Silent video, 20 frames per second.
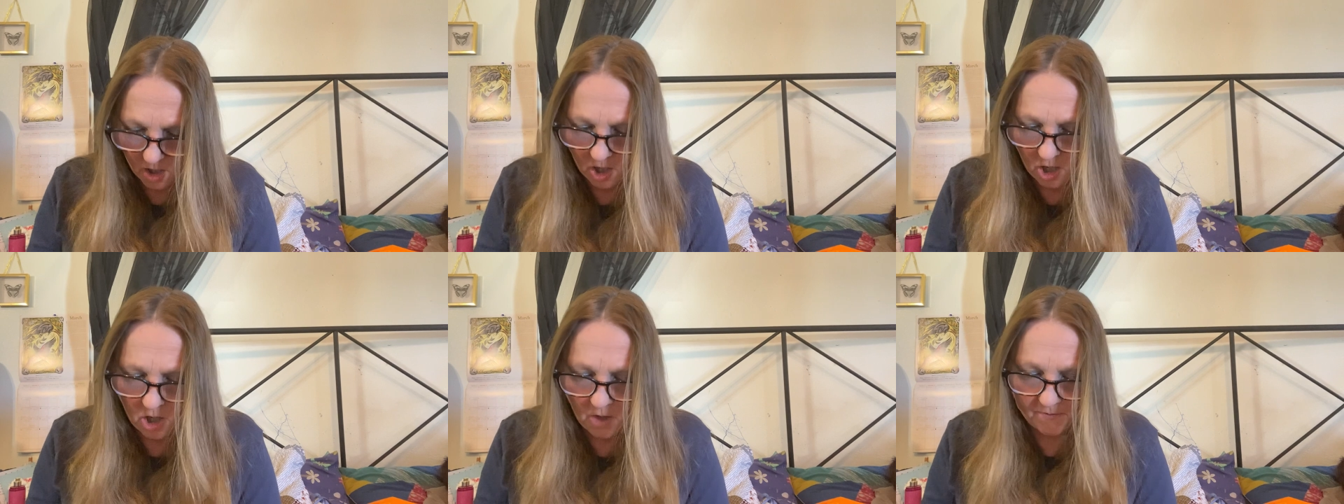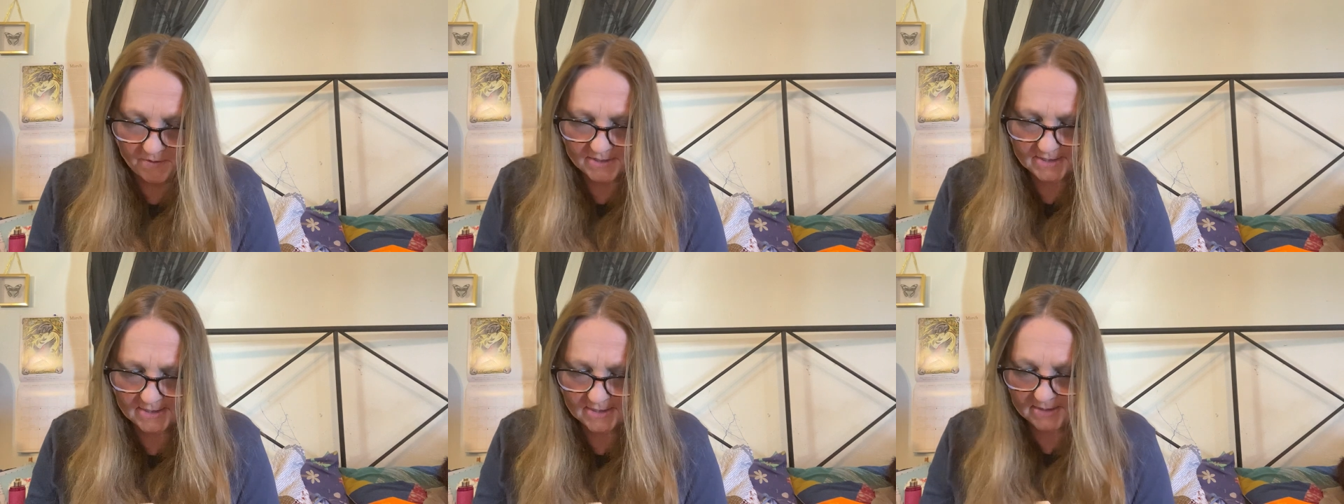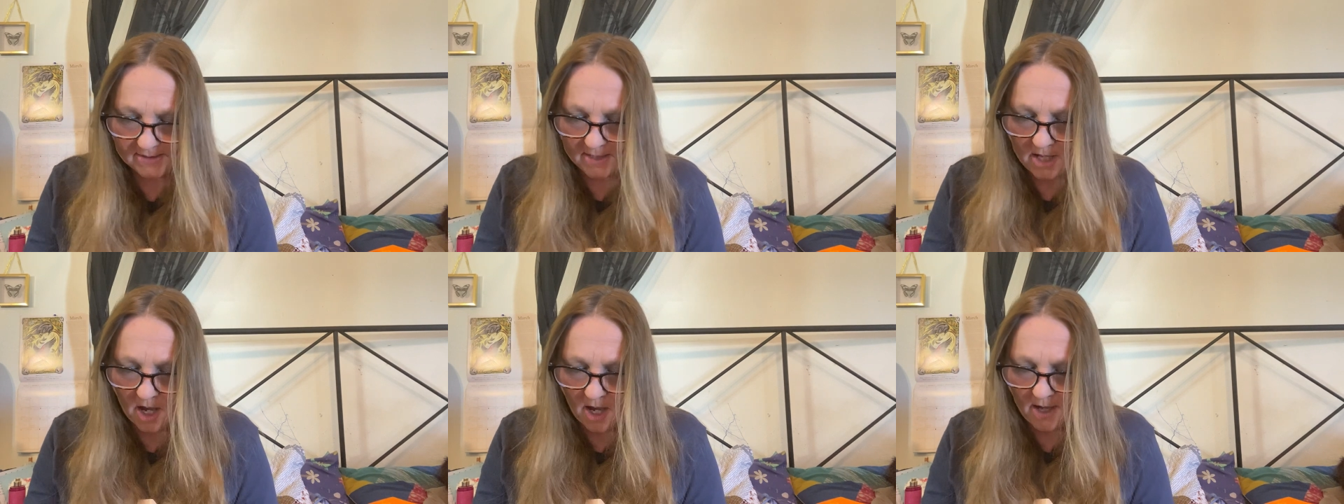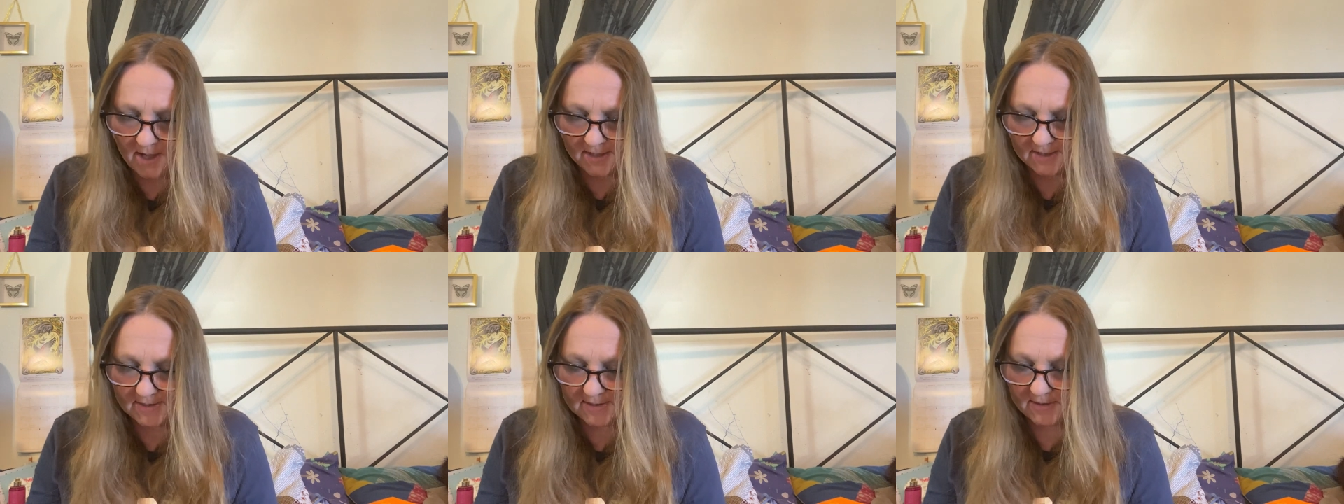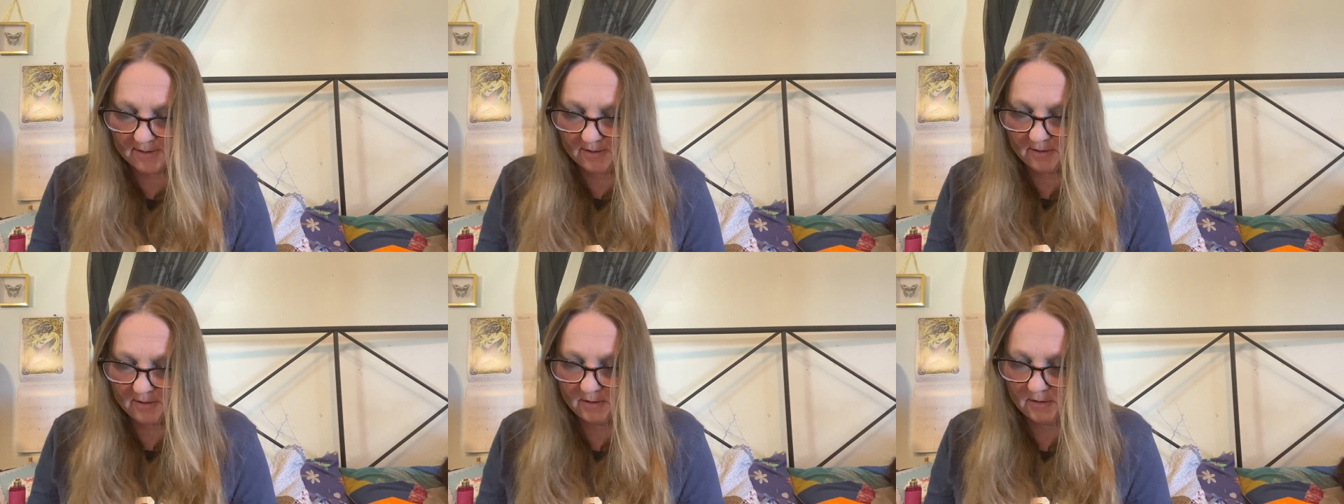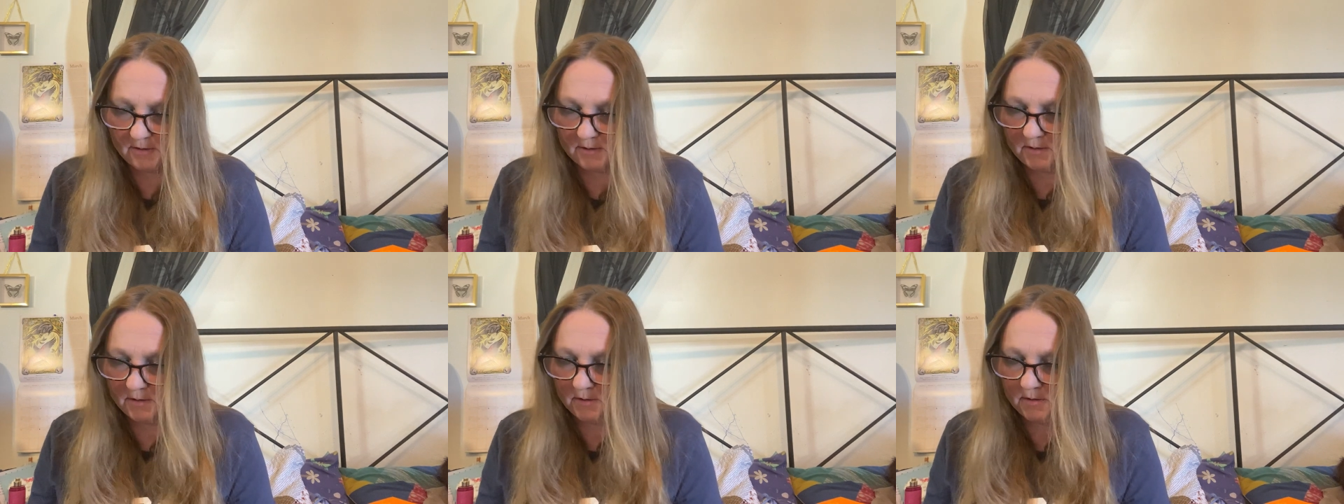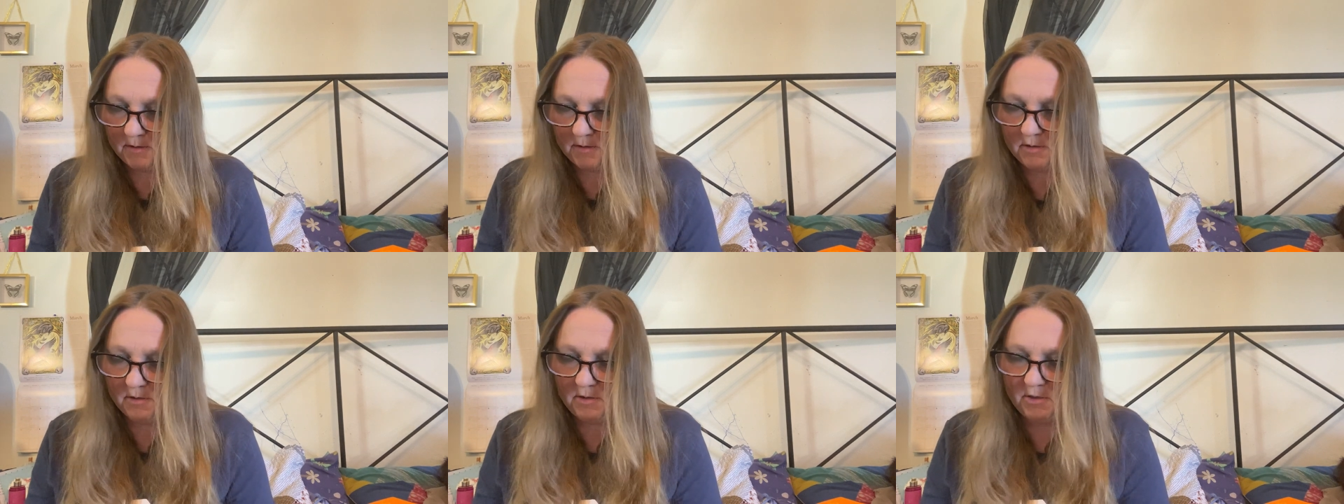Oh, this is nice.
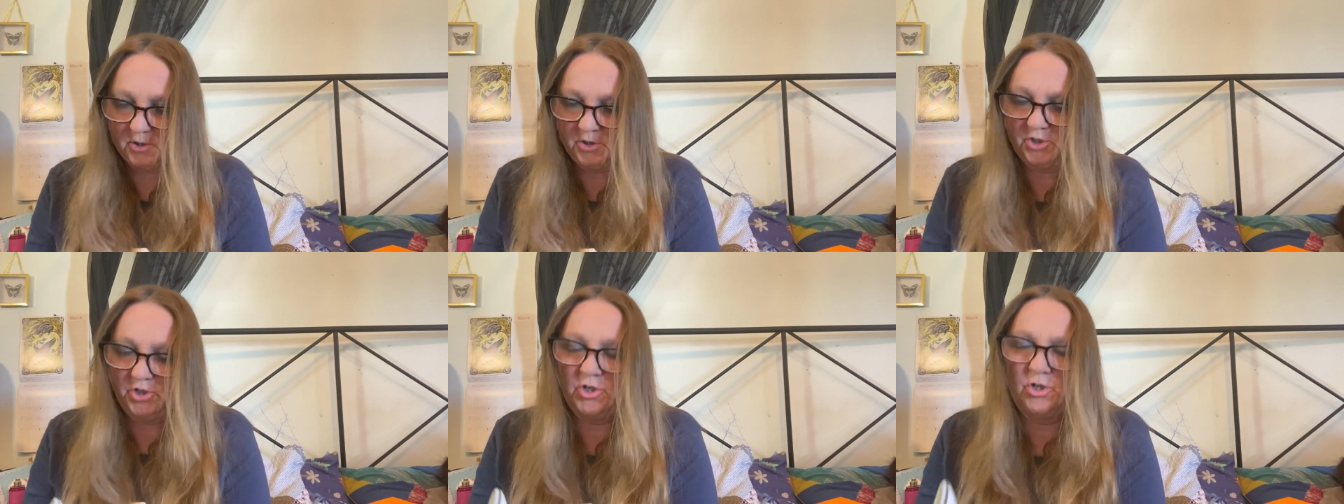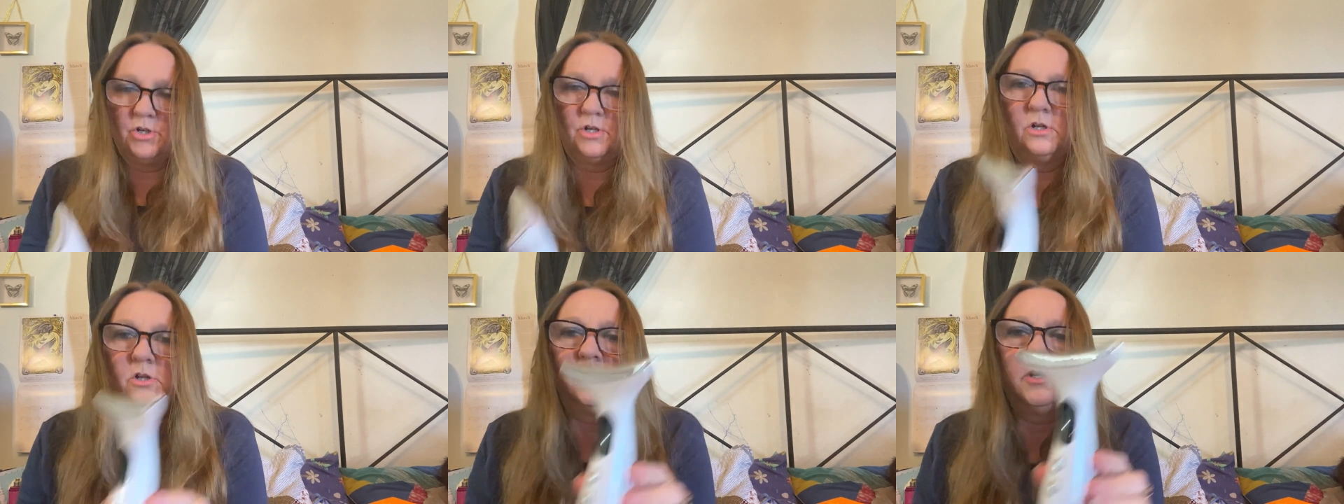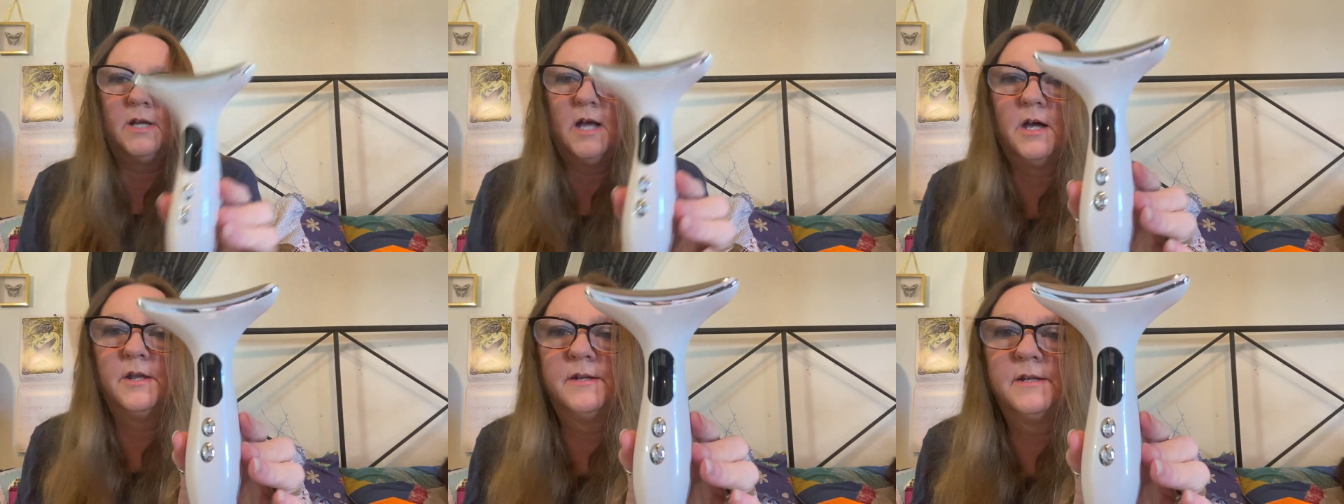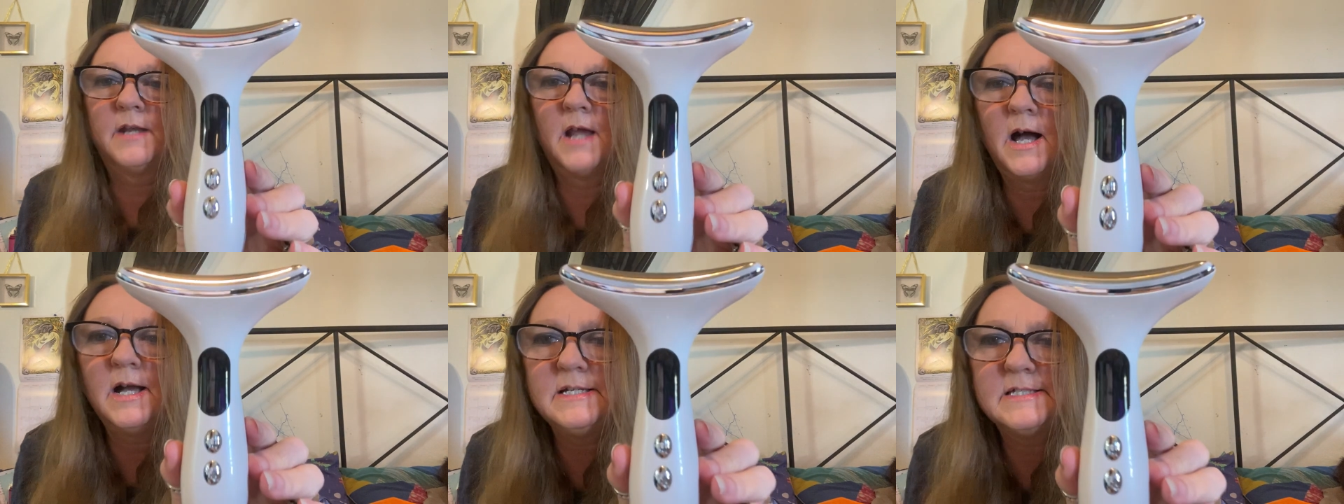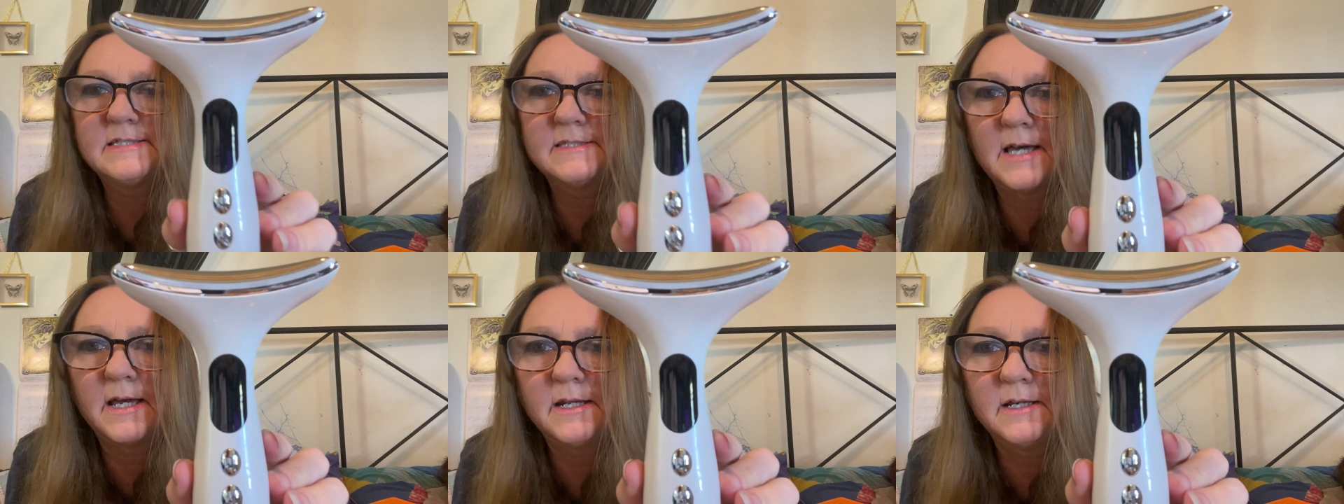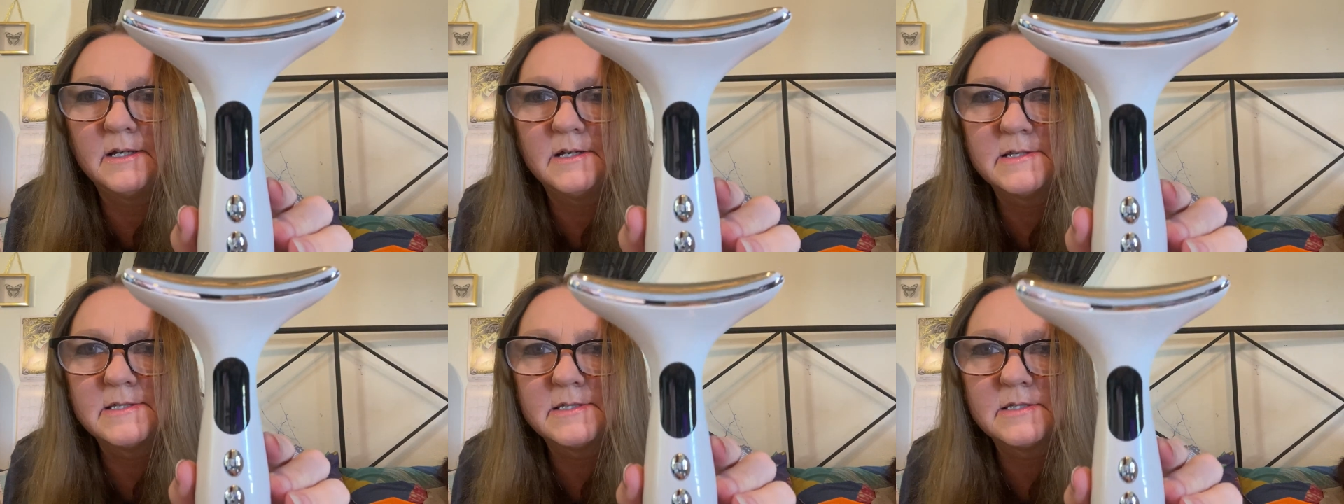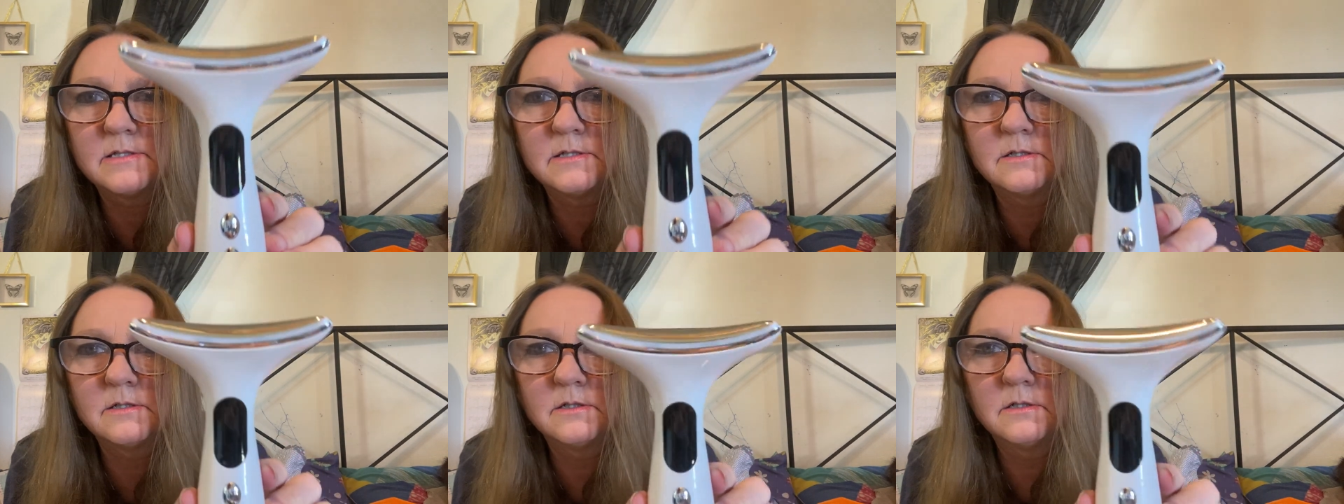Look how nice that is.